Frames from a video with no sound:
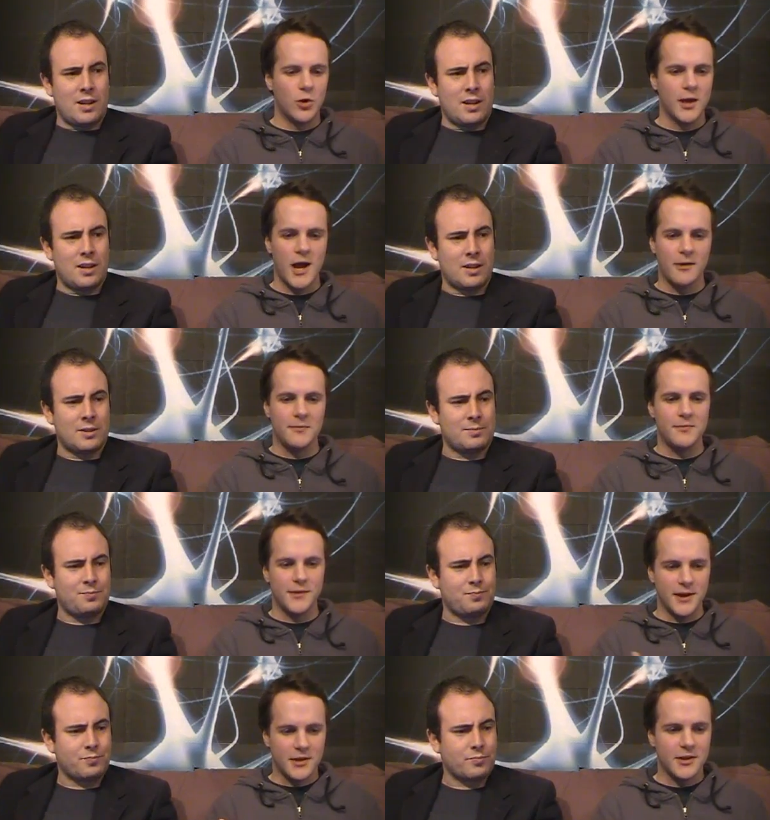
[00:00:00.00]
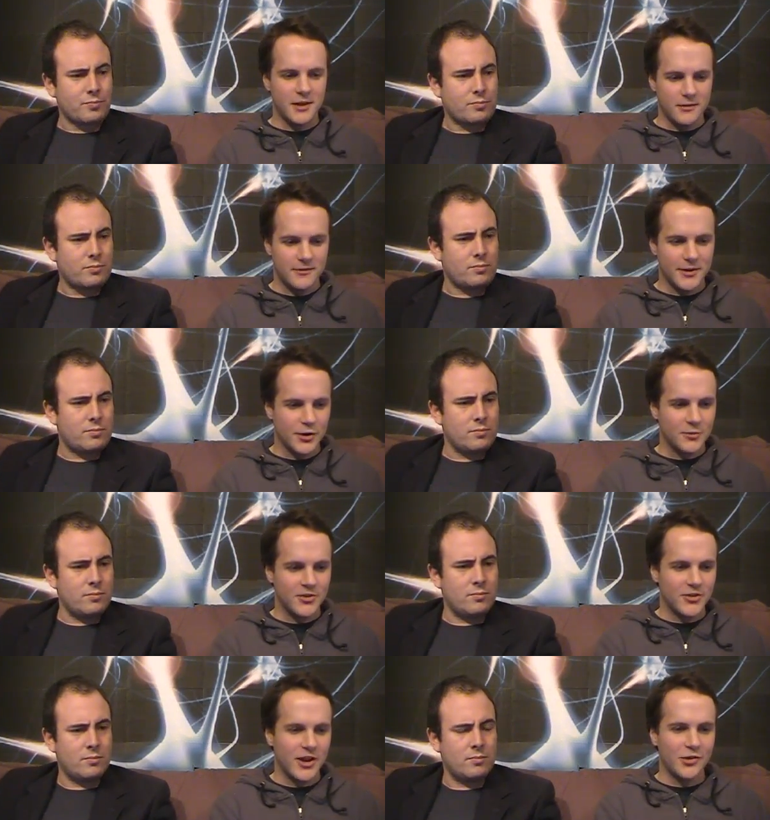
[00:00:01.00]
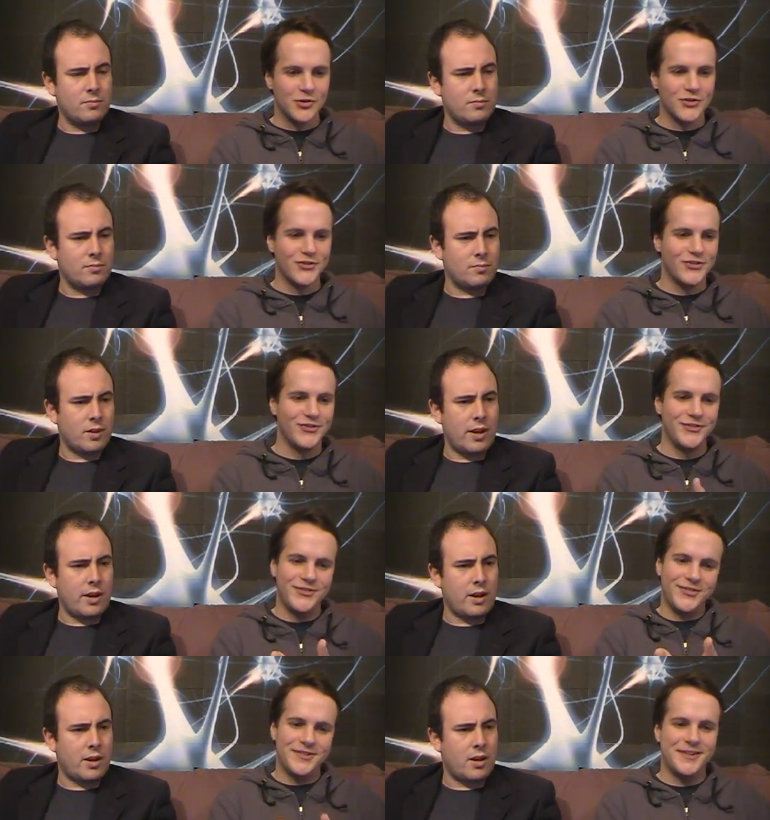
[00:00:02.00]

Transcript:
Speaker 1: work out, again, the, the economies of scale because. Yeah.